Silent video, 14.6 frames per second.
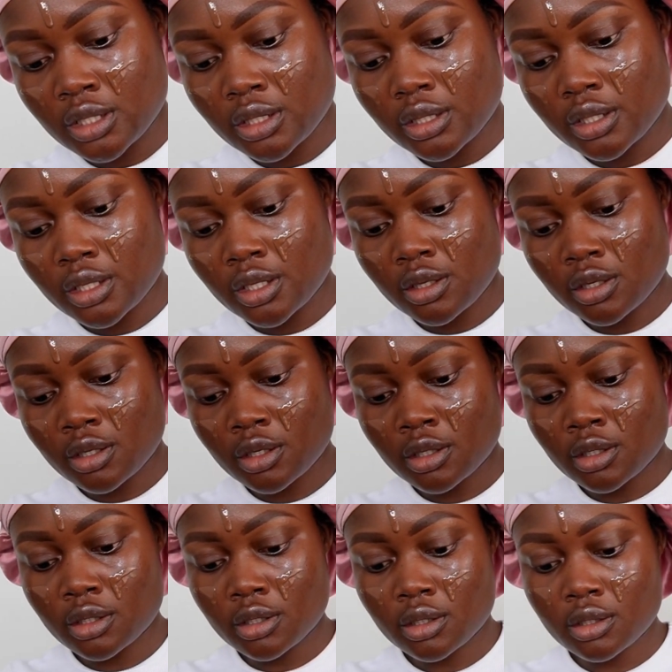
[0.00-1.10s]
they
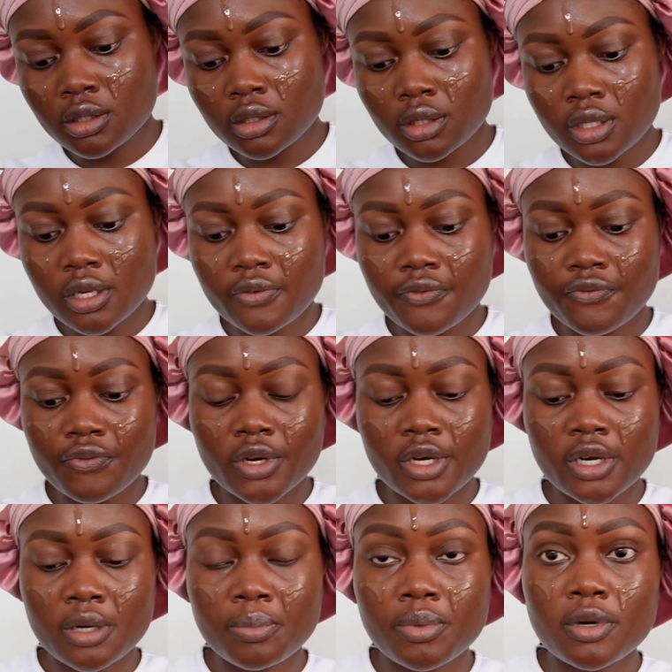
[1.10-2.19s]
are like falling
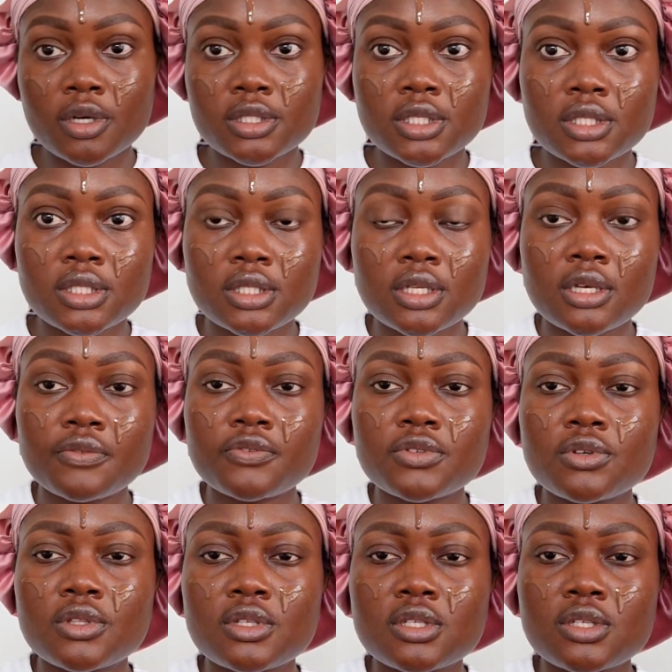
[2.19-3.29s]
apart and stuff. So
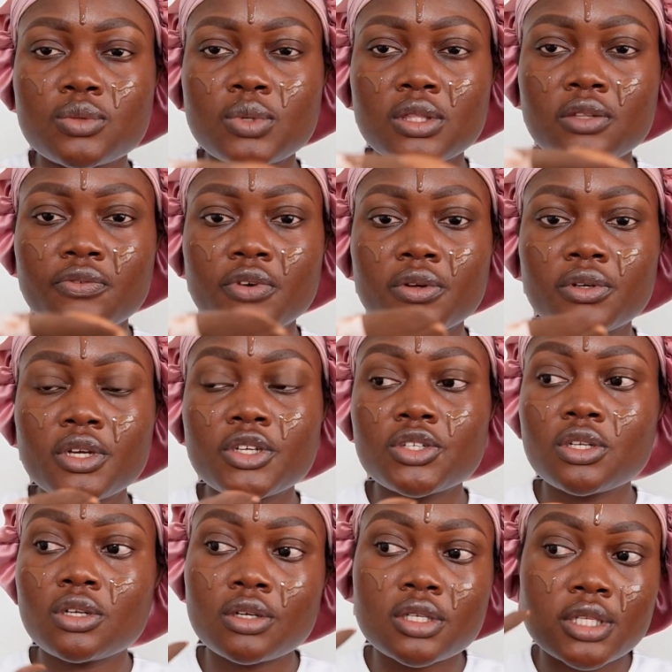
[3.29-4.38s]
this is what the
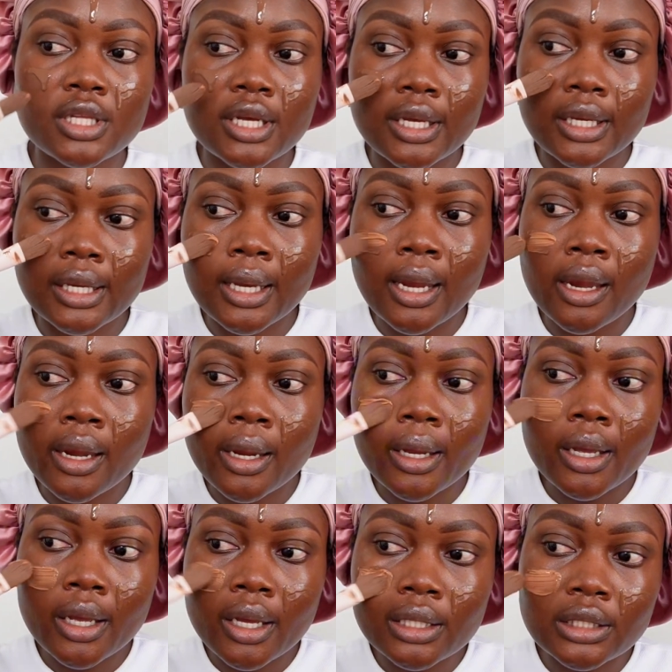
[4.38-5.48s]
foundation looks like,
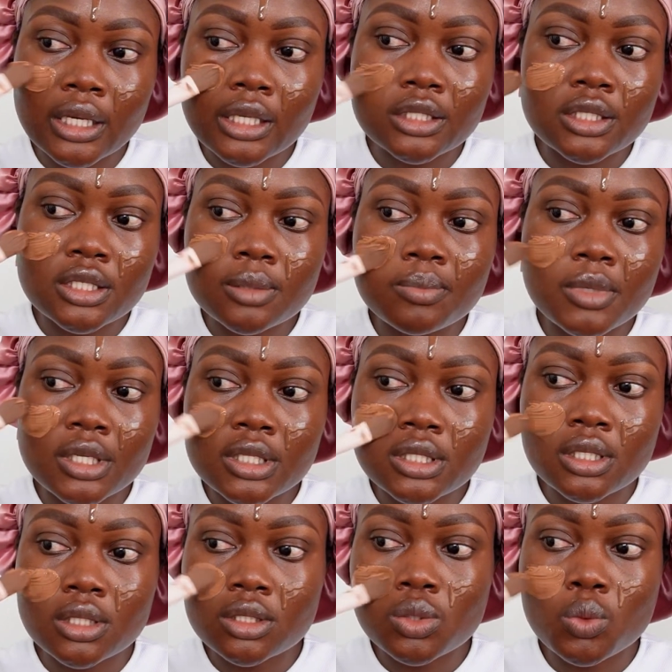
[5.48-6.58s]
and I just mix
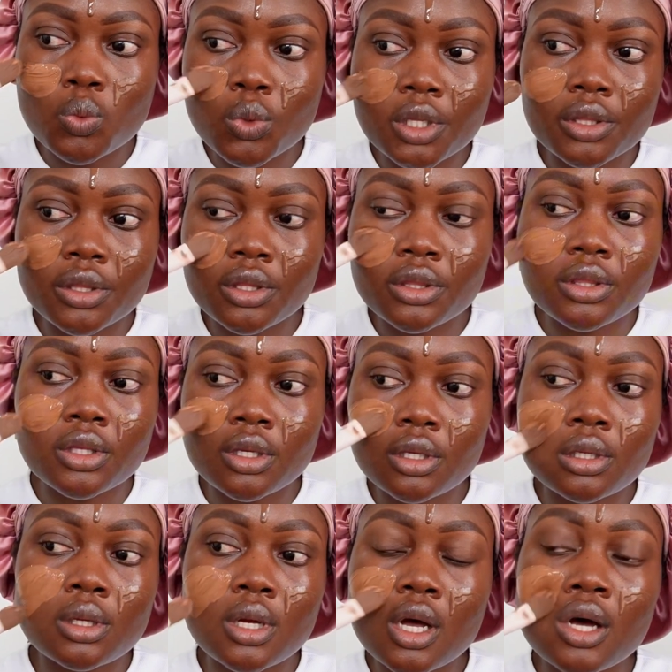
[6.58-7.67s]
it with the
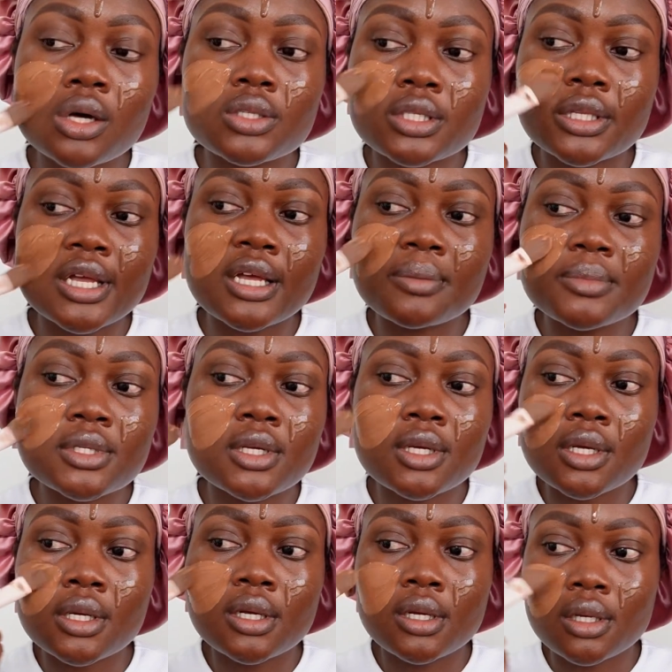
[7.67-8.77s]
House Labs.
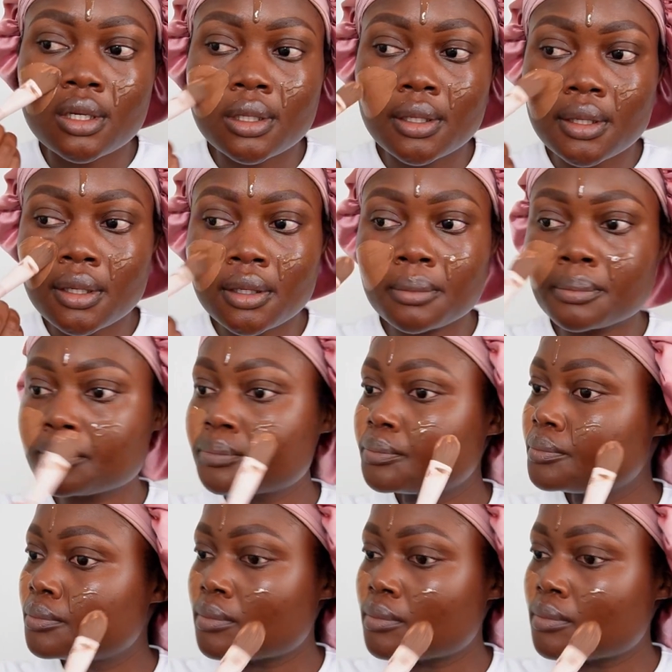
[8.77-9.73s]
And